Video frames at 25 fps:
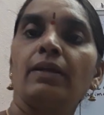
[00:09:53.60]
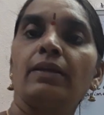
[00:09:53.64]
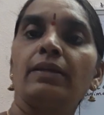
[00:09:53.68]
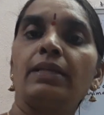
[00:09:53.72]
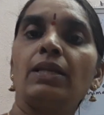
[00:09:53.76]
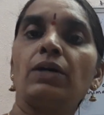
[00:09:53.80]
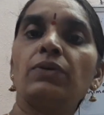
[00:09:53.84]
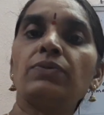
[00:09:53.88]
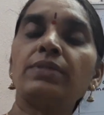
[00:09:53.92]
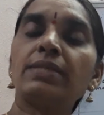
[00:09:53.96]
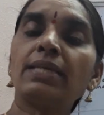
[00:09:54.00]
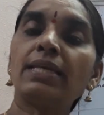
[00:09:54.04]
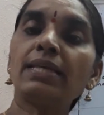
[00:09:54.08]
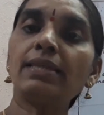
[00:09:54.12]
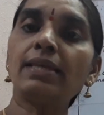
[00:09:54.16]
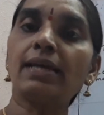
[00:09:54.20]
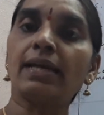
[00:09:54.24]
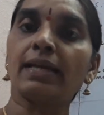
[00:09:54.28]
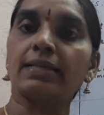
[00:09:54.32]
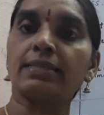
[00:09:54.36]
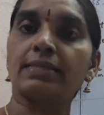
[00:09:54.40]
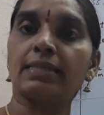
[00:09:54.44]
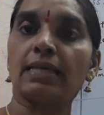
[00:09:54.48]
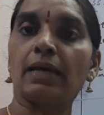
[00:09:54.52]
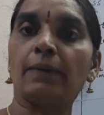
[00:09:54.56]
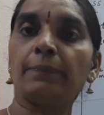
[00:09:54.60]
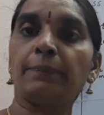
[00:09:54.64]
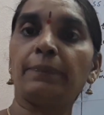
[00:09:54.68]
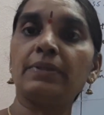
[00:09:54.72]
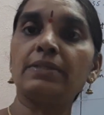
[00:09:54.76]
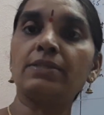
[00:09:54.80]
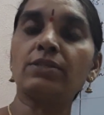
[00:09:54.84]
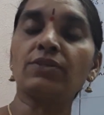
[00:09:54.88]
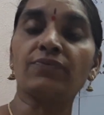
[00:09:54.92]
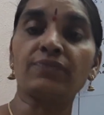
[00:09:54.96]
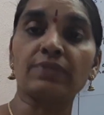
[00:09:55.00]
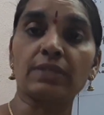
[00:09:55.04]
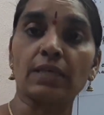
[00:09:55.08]
Now see the
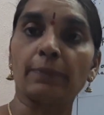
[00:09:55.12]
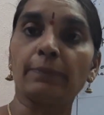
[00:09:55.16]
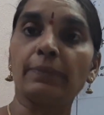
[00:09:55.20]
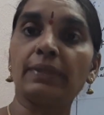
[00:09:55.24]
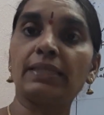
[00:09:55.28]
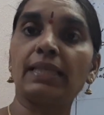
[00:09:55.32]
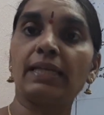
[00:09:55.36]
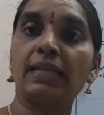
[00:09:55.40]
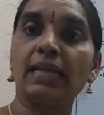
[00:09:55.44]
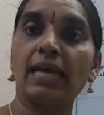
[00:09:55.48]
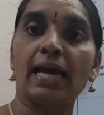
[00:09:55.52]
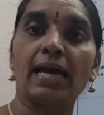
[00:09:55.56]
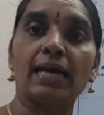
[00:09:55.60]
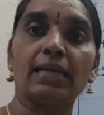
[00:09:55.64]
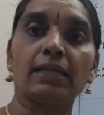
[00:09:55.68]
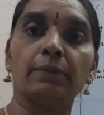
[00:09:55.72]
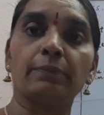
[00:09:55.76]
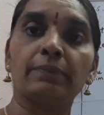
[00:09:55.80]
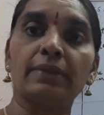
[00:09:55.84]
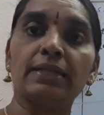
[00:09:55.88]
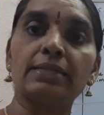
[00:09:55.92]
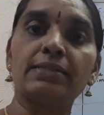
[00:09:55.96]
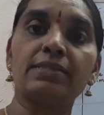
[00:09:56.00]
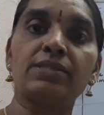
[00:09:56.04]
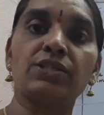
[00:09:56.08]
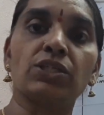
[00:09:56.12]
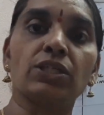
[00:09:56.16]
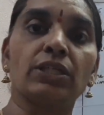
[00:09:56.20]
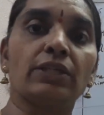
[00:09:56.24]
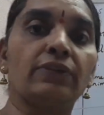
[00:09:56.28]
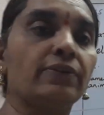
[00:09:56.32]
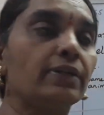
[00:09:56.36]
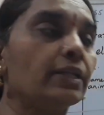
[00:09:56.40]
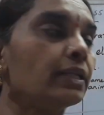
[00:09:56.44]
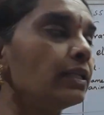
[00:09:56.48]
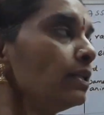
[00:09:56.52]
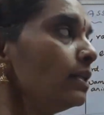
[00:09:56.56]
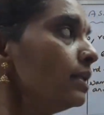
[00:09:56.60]
examples of some other animals,
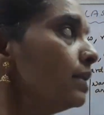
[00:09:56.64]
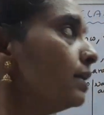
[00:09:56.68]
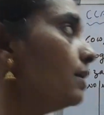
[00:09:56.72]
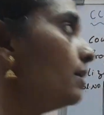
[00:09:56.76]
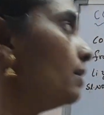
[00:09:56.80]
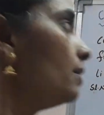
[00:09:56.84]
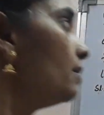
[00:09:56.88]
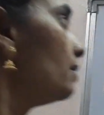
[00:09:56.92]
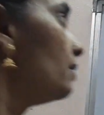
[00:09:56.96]
children.